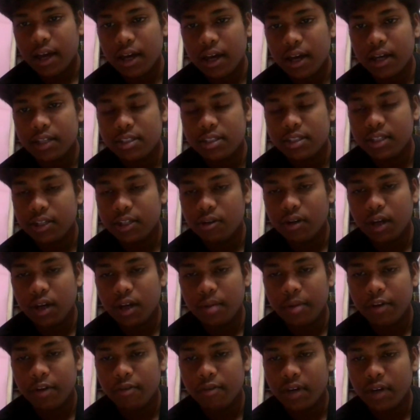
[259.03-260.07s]
0 comma
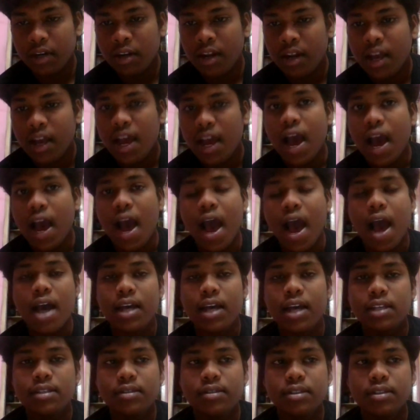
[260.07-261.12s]
1.
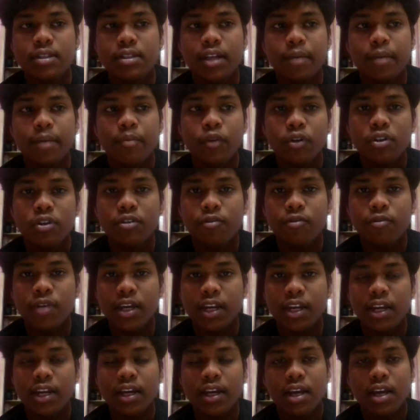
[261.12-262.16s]
As they both
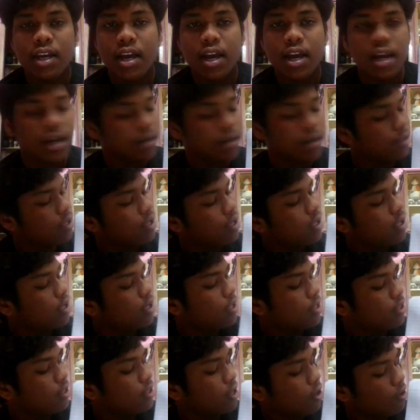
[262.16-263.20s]
vary,
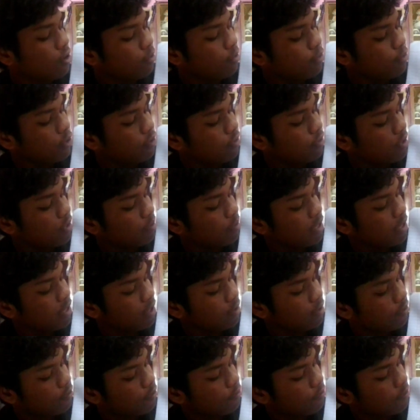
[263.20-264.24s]
the output will be
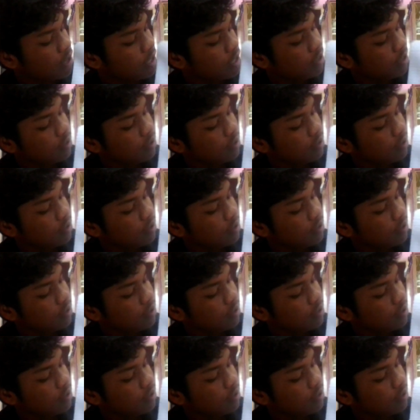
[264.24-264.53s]
1.